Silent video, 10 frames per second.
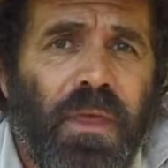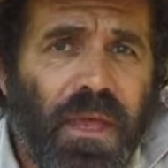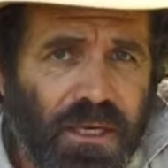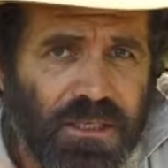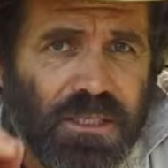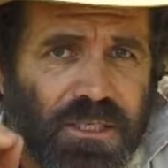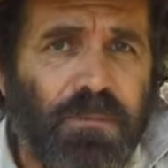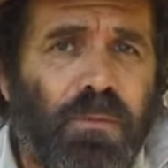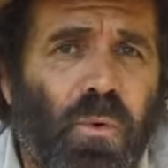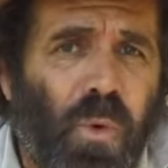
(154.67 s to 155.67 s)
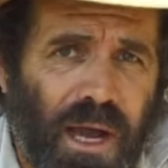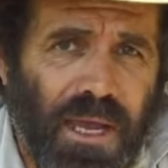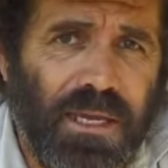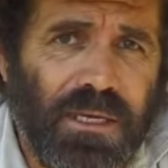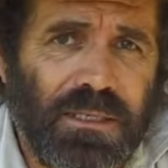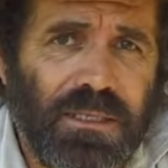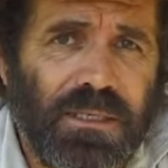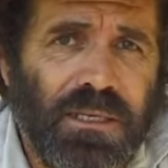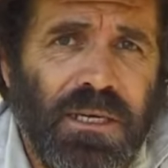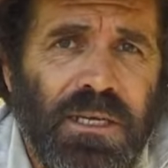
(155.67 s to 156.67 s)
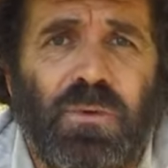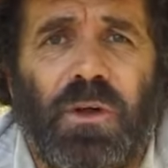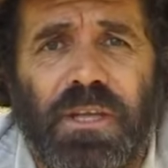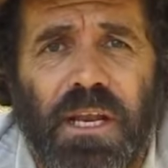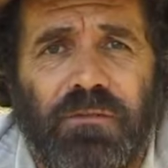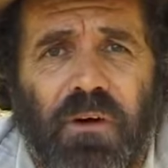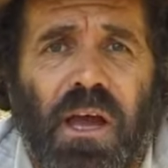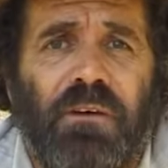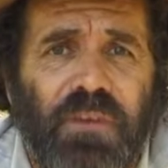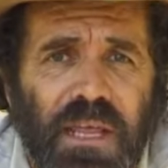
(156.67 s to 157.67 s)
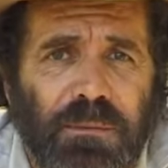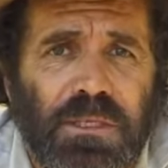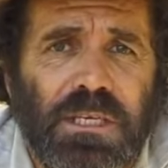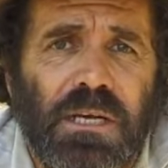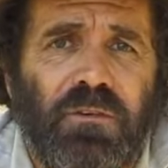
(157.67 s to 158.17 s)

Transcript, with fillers: there is a simple way to identify a venomous